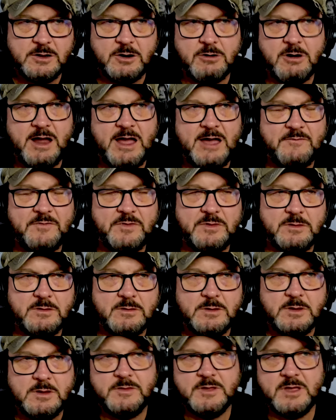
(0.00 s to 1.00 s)
craft
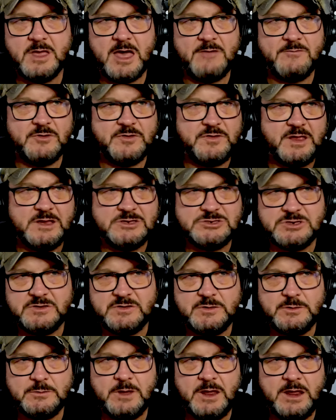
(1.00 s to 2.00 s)
the
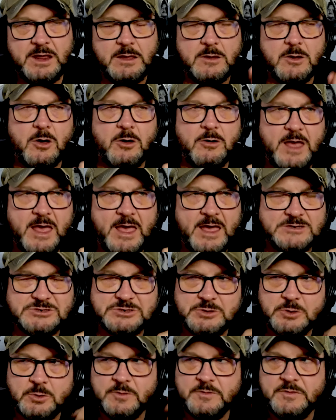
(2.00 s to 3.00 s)
conversation to a call to
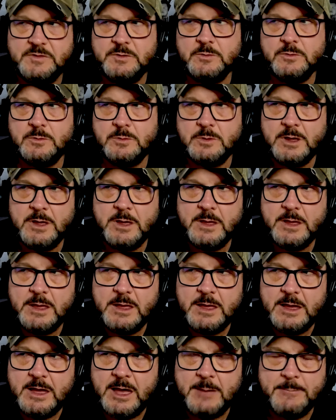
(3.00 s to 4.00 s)
action or to
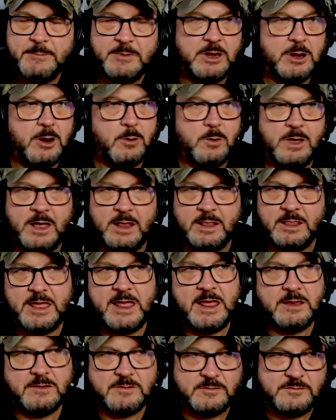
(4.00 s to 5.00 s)
a
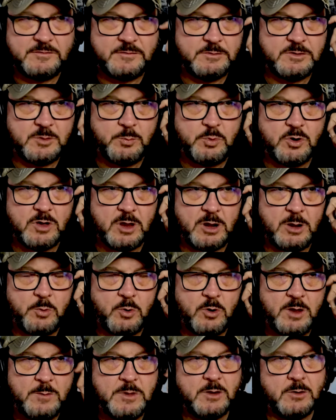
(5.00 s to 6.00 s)
link to book an
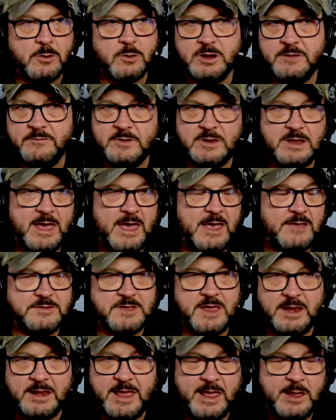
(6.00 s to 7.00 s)
appointment, or even
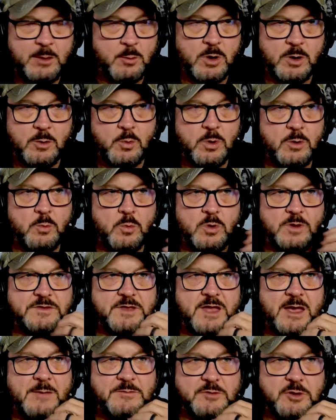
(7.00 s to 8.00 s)
saying, hey, what
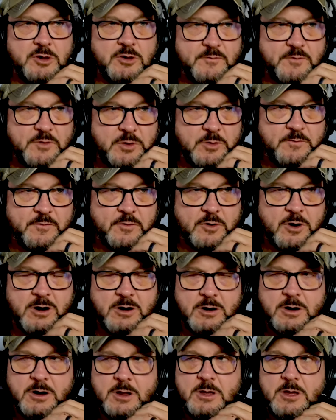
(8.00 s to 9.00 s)
time's good for you
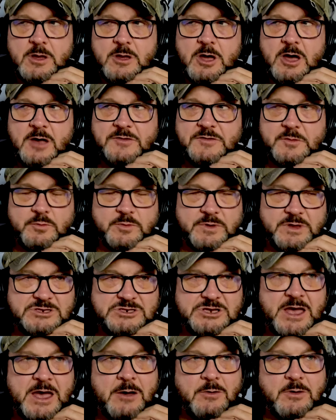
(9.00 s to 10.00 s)
for us to
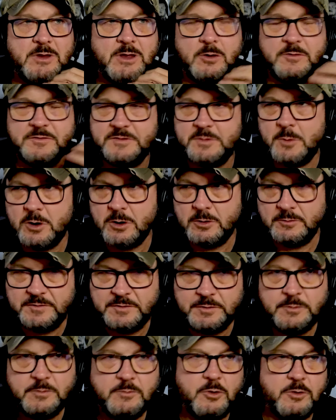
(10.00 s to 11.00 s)
reach out? Oh, it's tomorrow
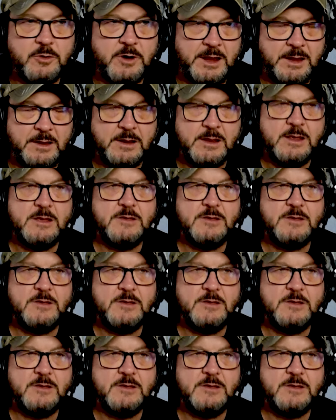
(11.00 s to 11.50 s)
too. Great.